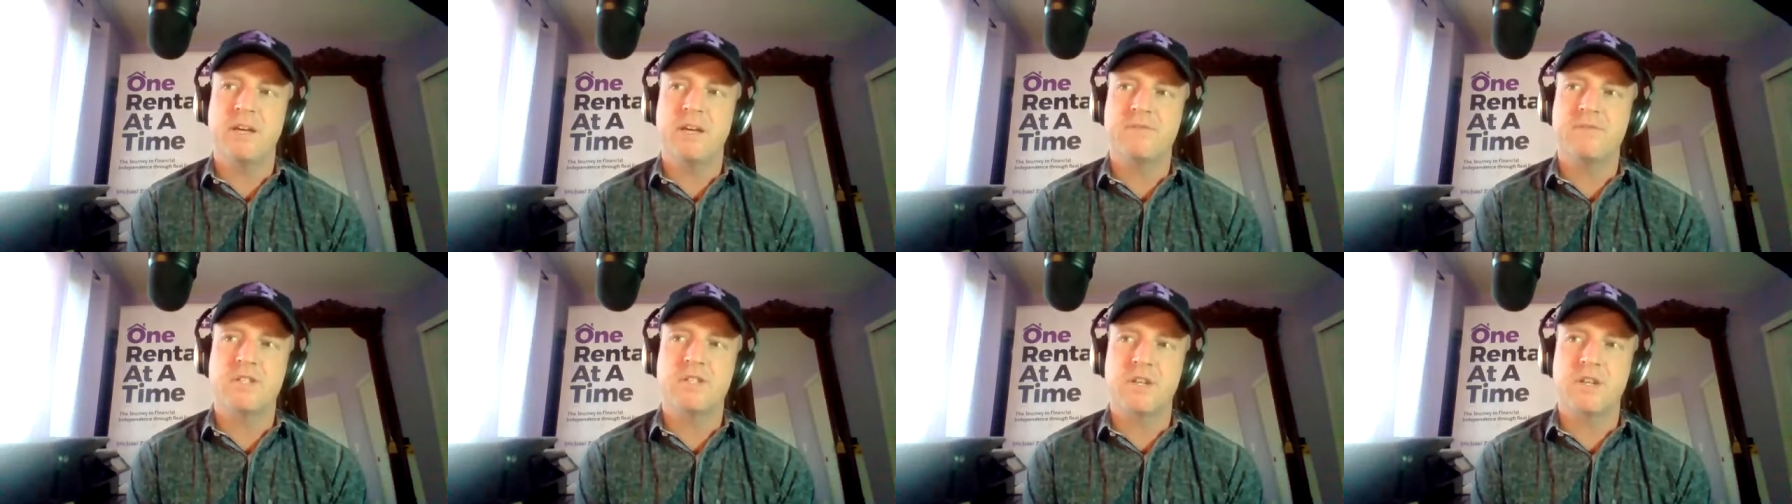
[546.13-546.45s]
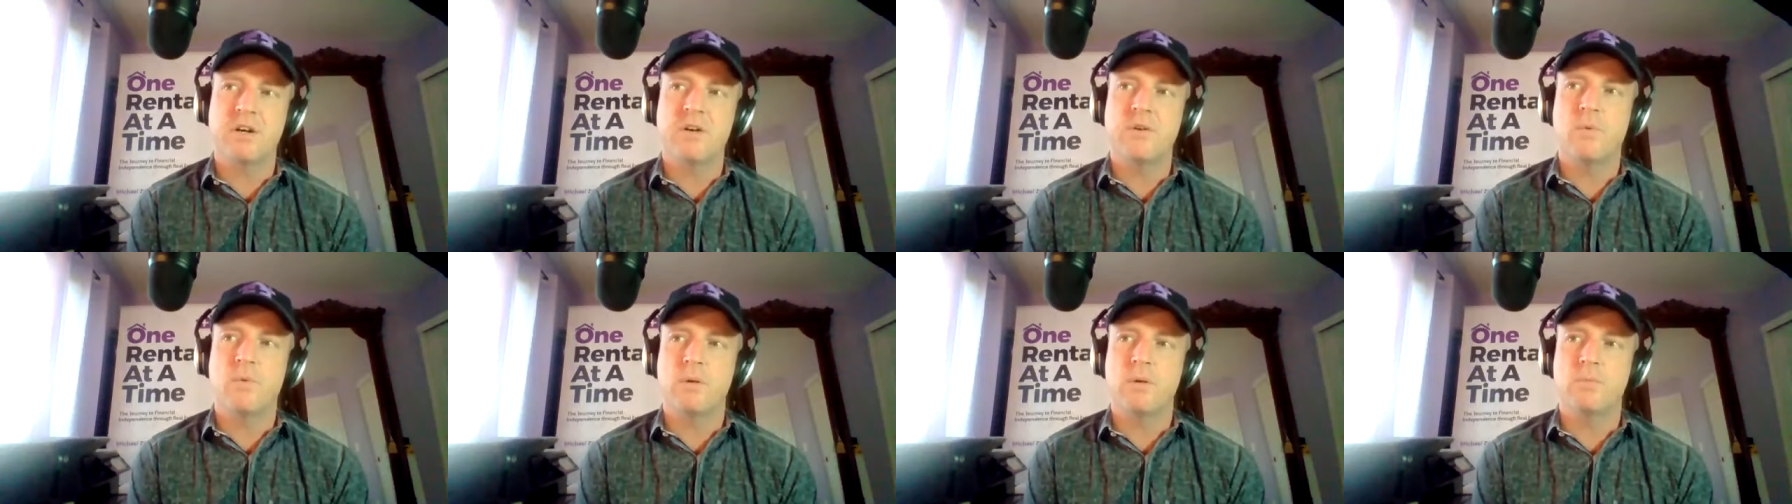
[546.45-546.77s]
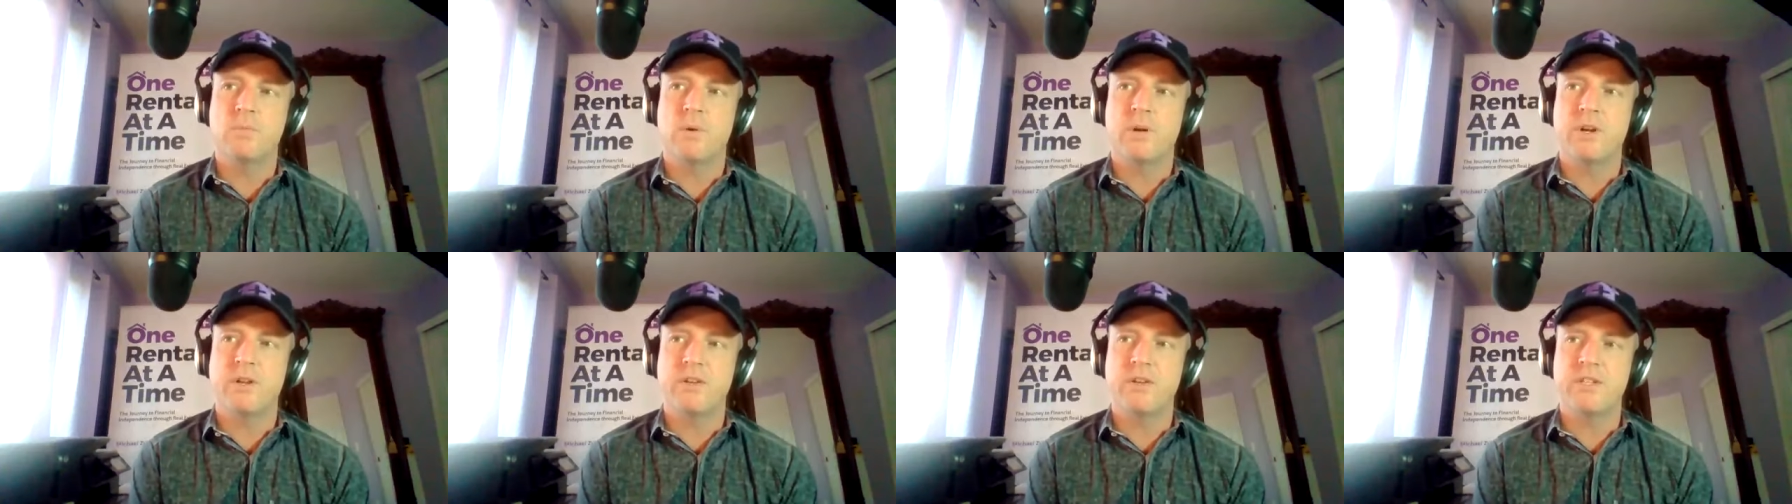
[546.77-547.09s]
If so,
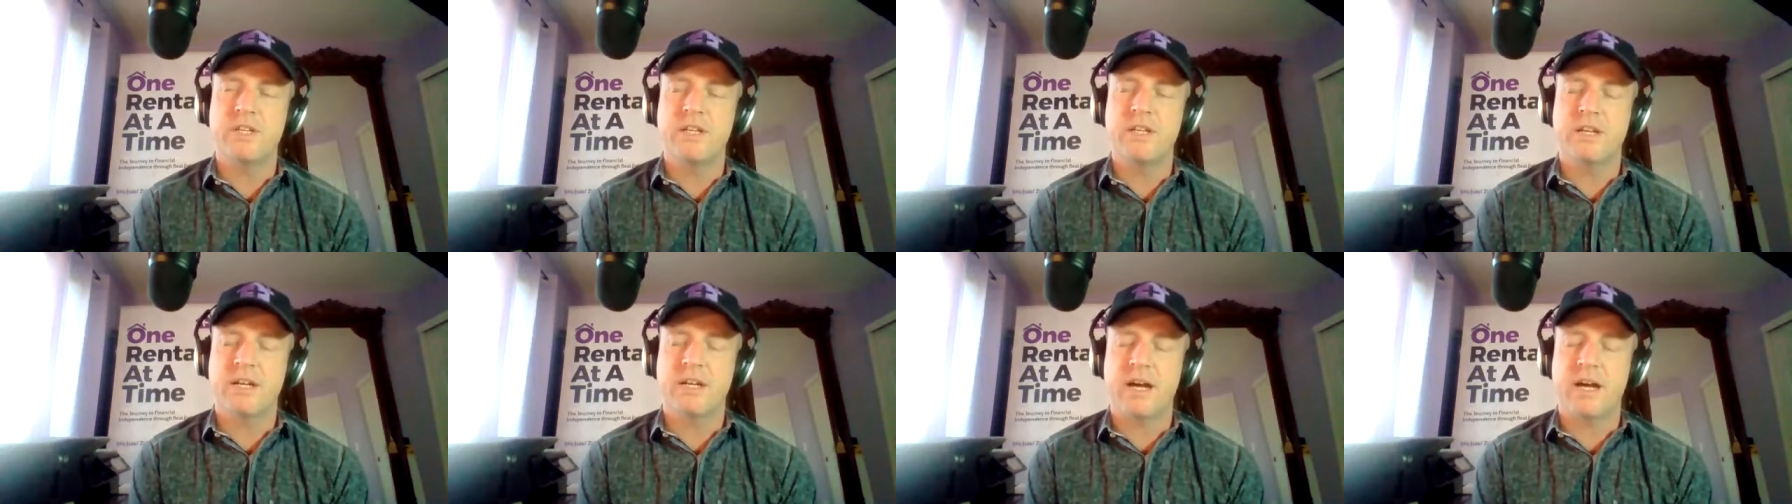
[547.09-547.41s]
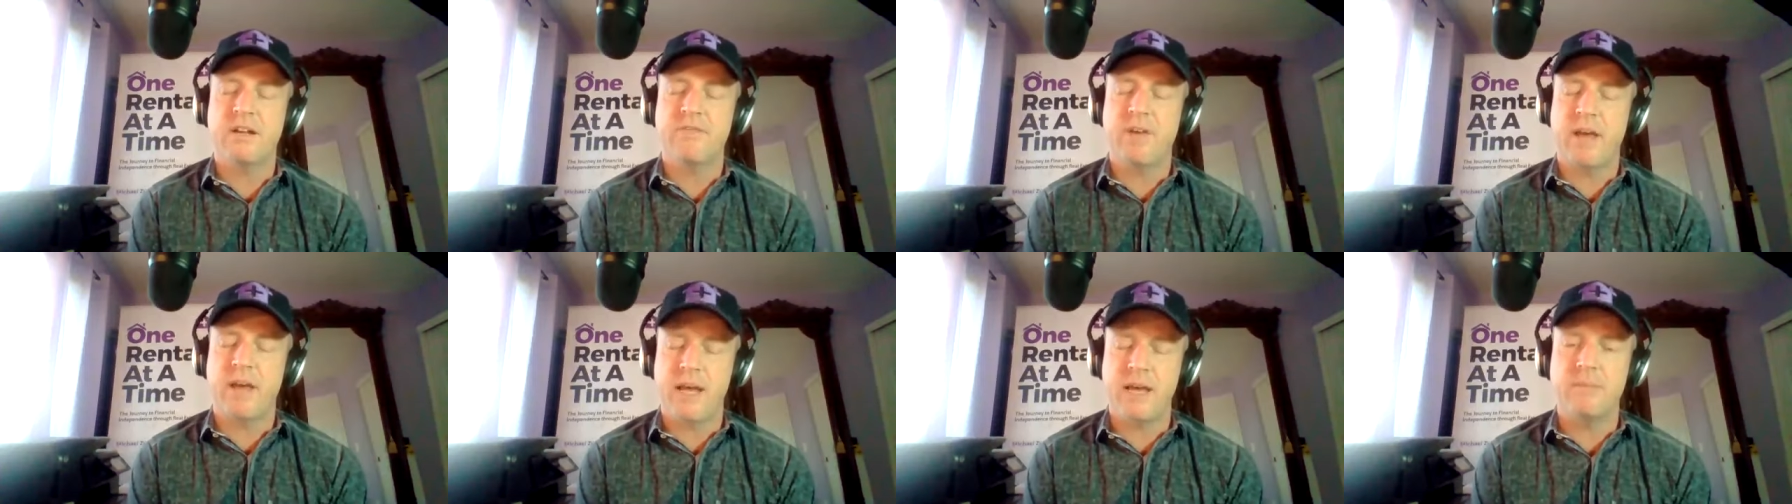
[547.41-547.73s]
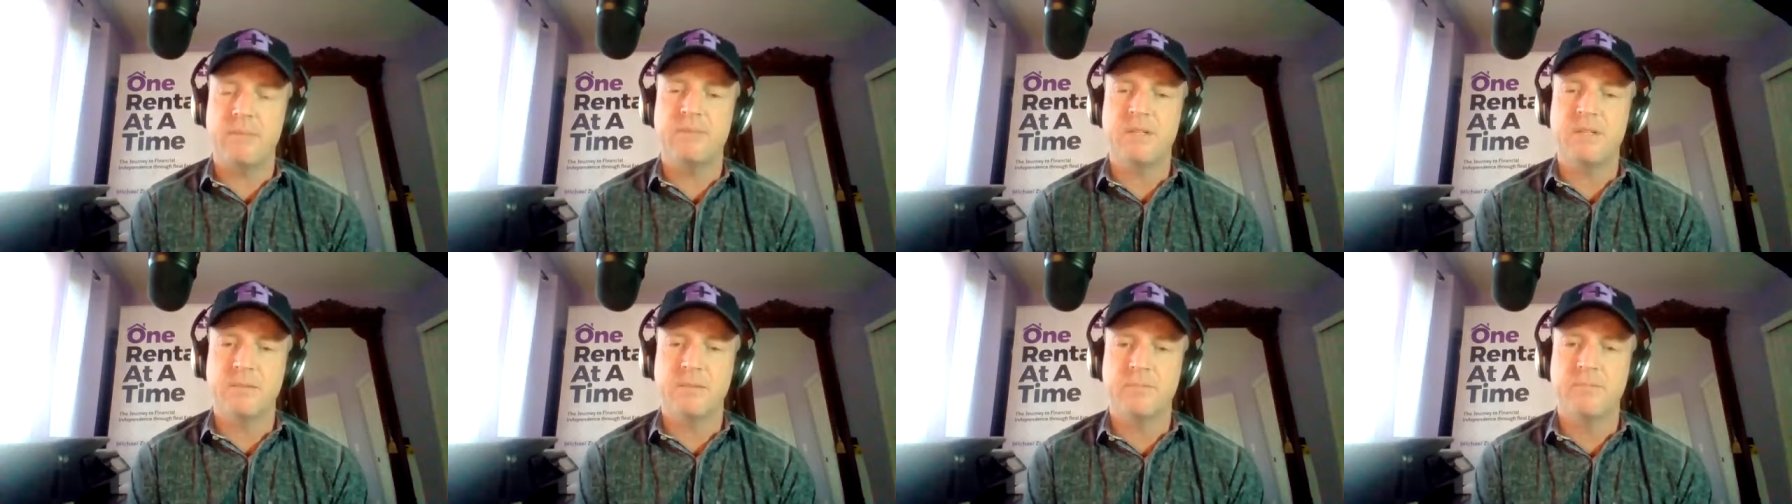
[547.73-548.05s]
wh- where do you see it kind of
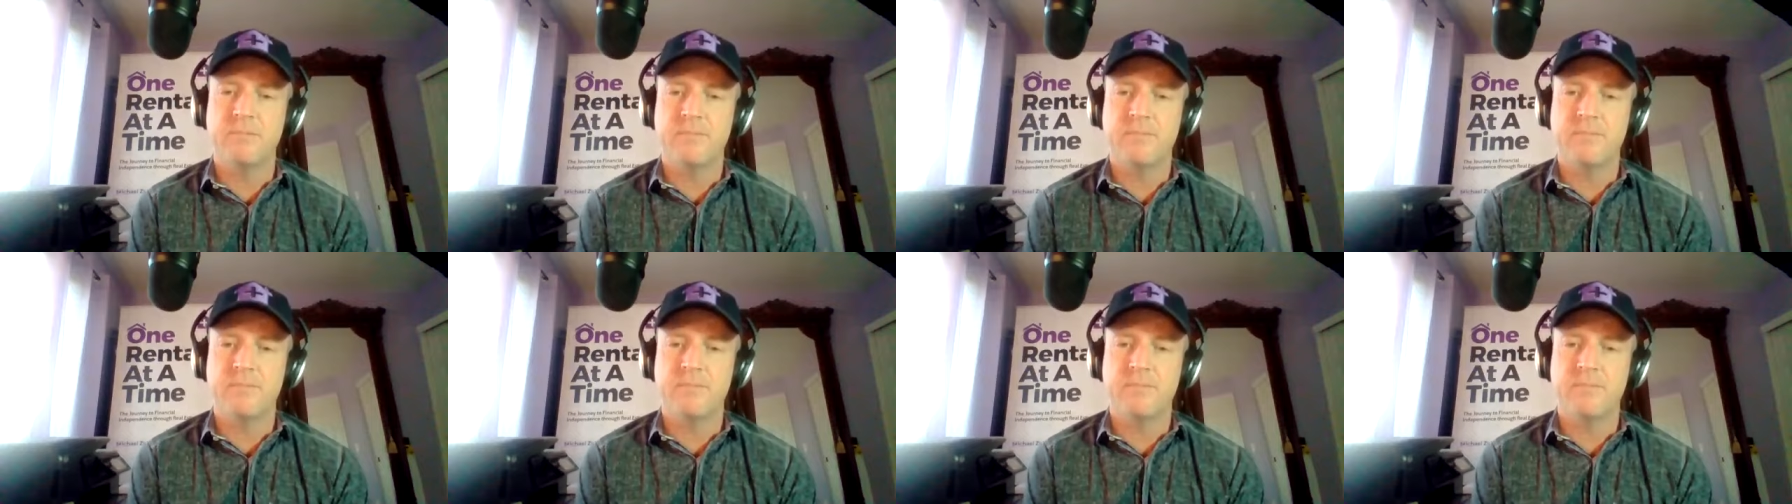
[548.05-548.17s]
aimed?